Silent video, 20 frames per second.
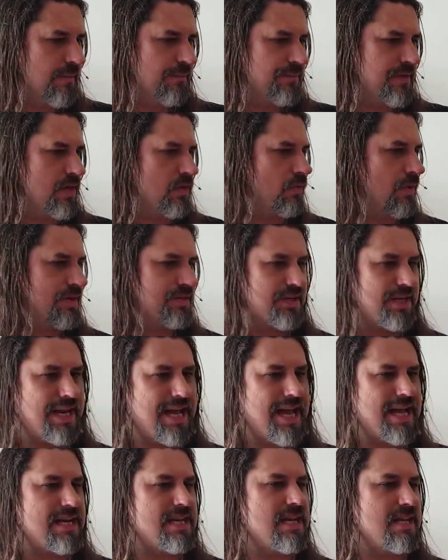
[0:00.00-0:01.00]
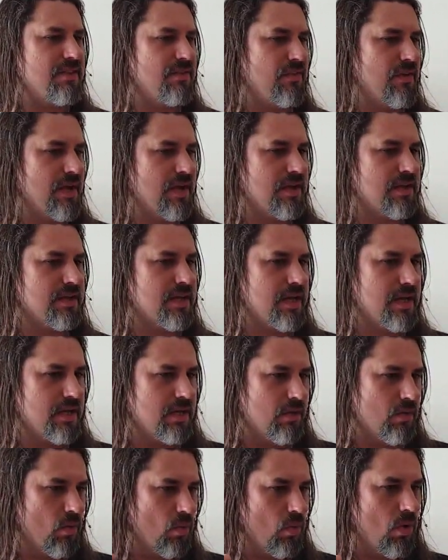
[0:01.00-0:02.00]
It wasn't anything that
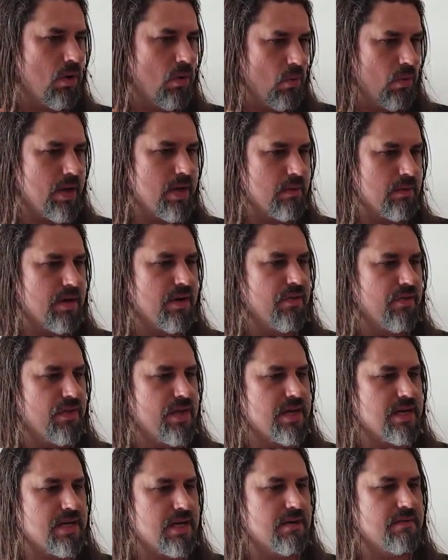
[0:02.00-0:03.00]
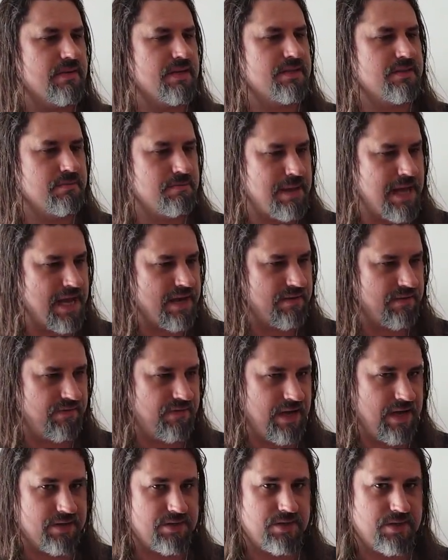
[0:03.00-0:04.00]
what we would think of as
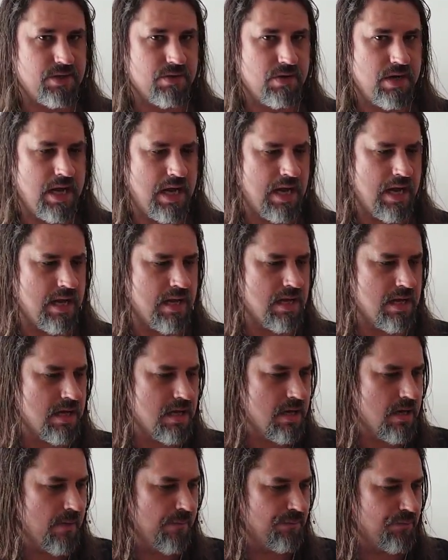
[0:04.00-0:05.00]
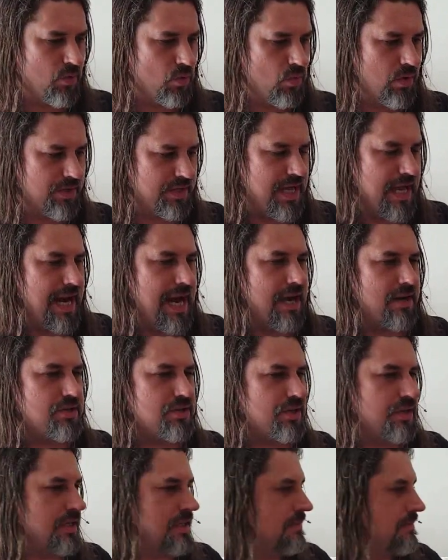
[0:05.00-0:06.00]
manifest, okay? What that
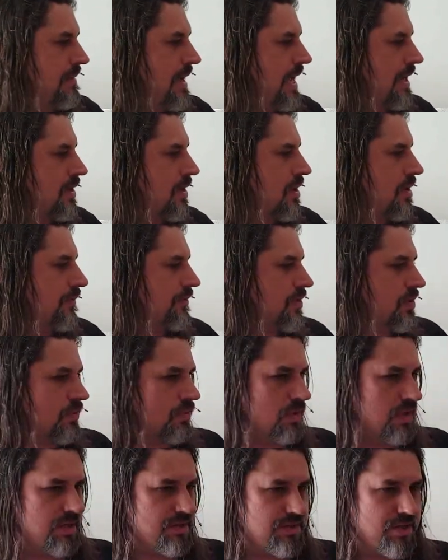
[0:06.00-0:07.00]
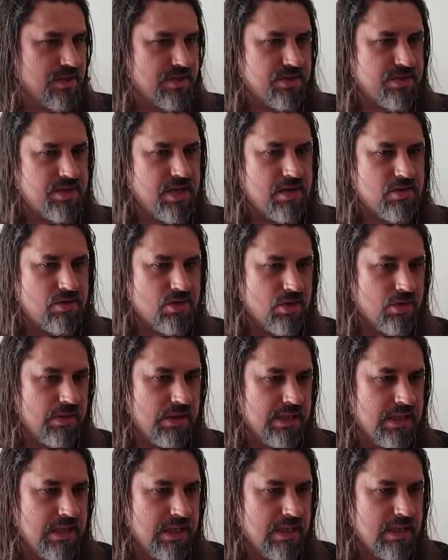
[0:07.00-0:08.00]
actually meant was
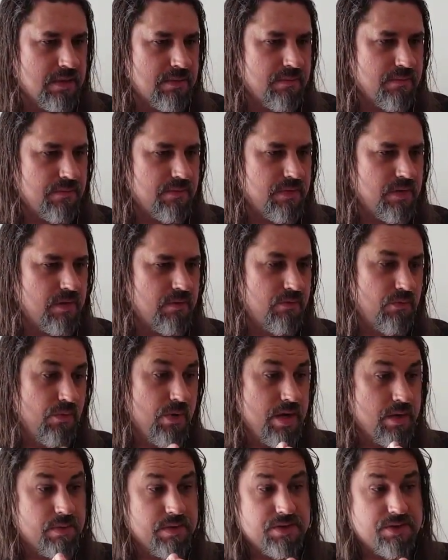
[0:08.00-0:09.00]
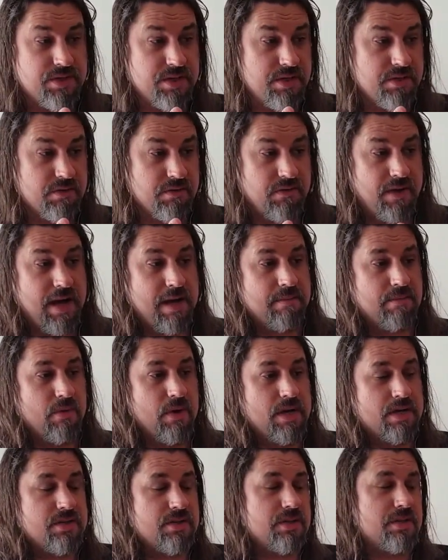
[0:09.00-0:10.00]
essentially frequency or
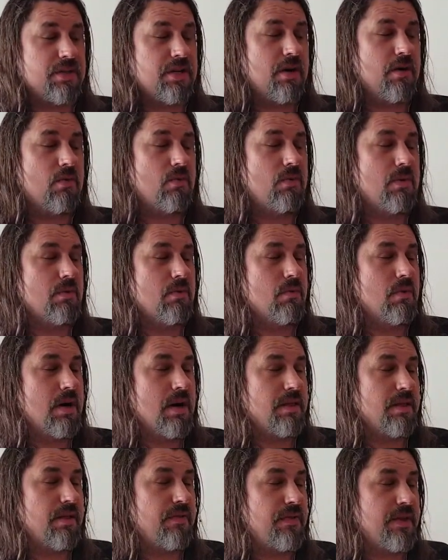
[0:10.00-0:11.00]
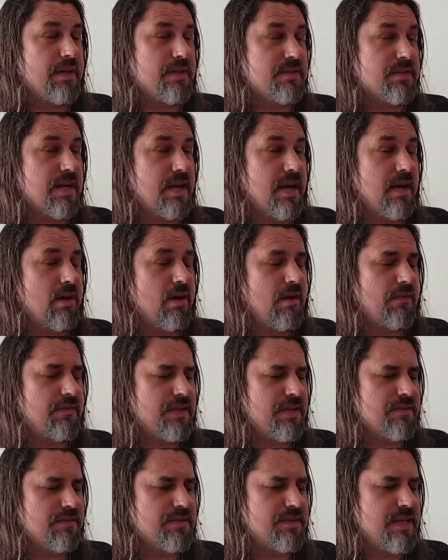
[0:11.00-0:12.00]
vibration. One of the things that I
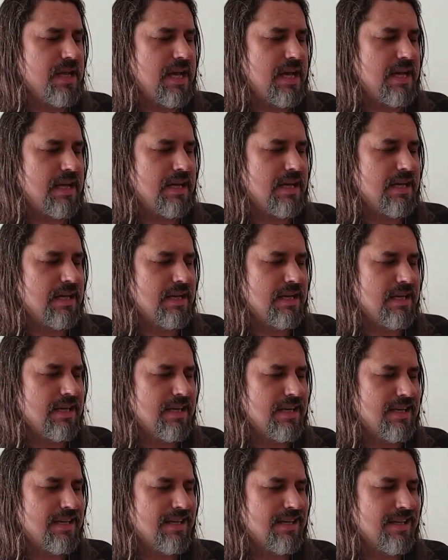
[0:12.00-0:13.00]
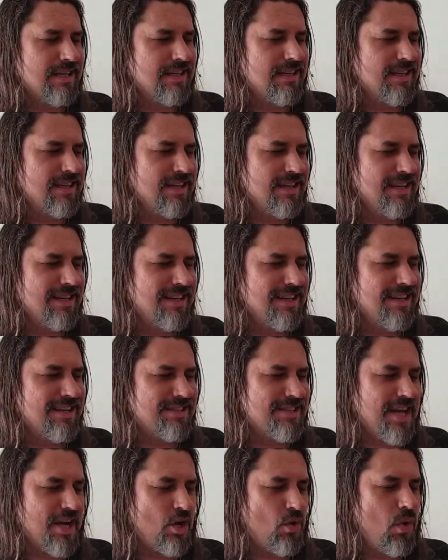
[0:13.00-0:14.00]
often say
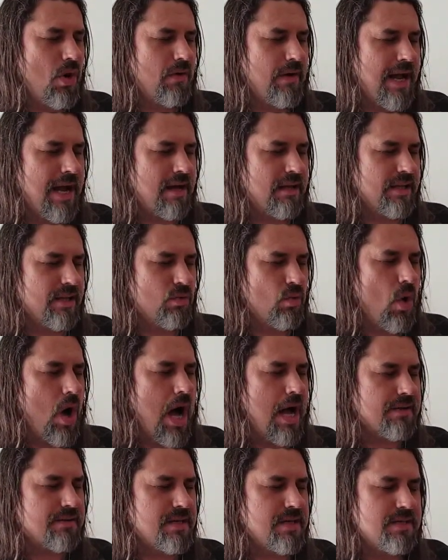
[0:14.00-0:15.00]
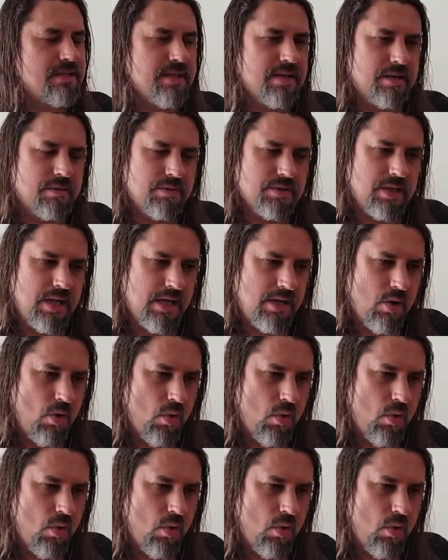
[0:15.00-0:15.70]
is I quote Alan Watts. He said it was like a